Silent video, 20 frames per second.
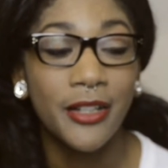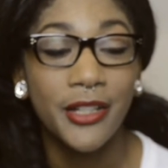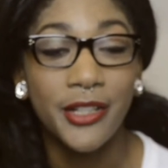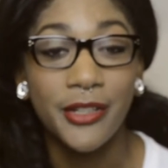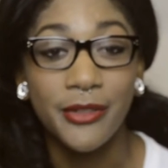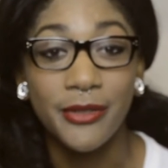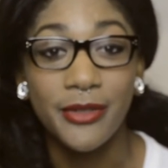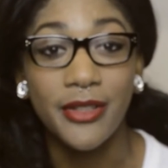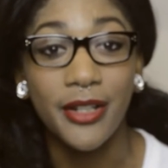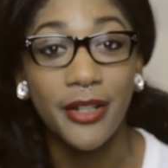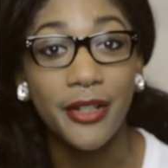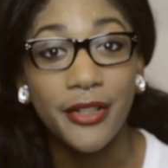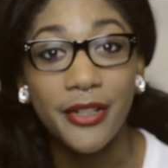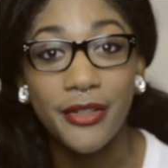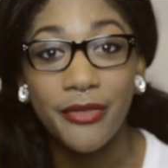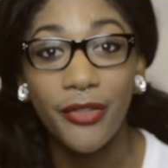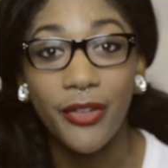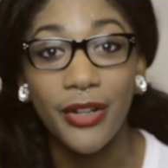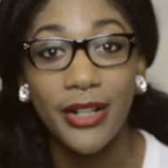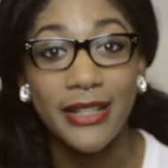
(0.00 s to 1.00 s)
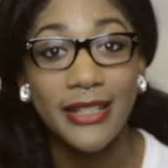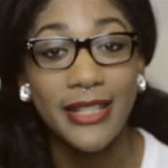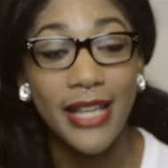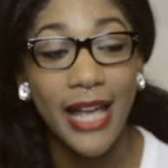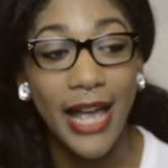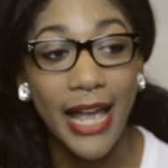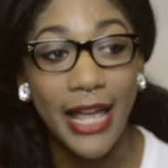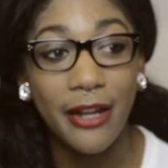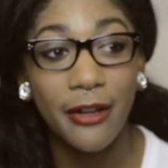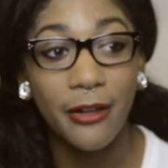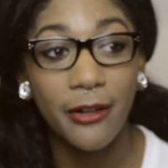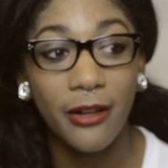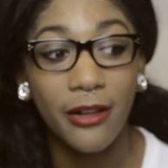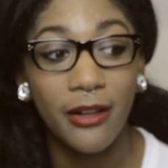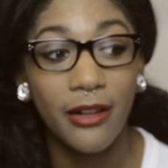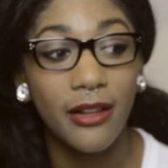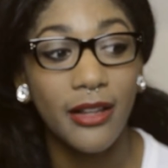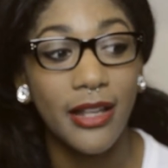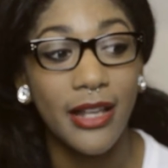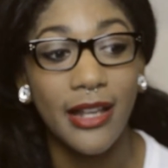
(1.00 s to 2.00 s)
you search for the
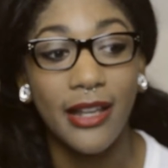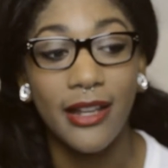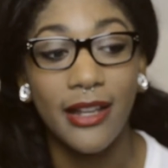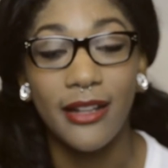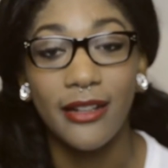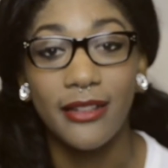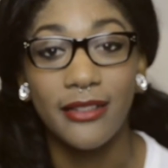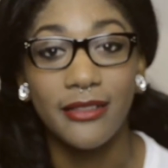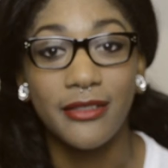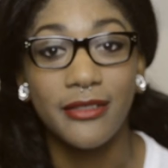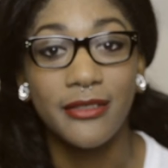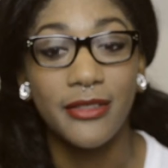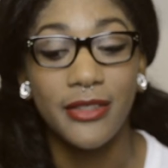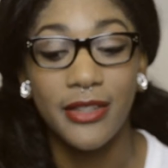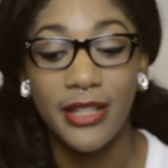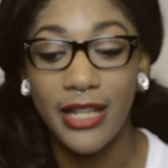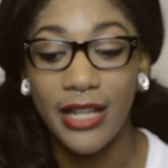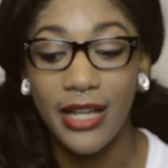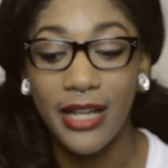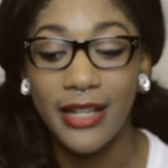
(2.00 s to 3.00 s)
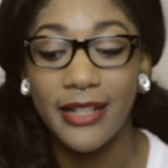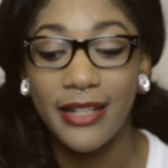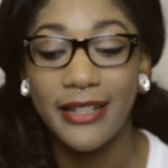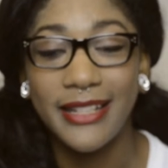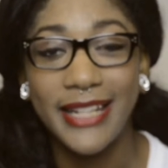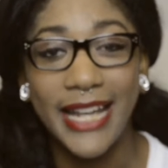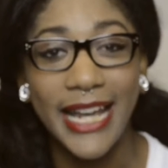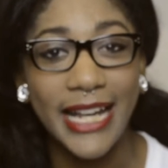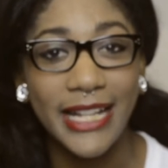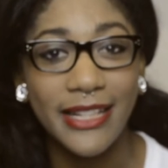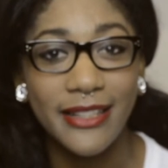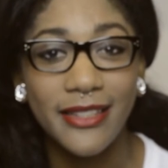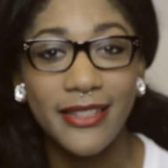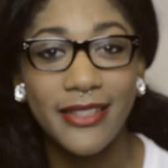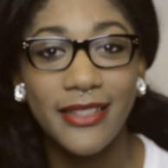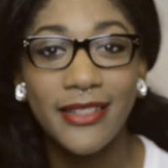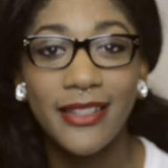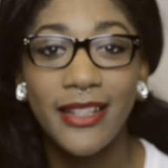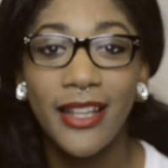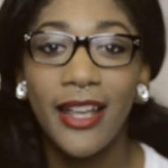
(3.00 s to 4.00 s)
title and the dates,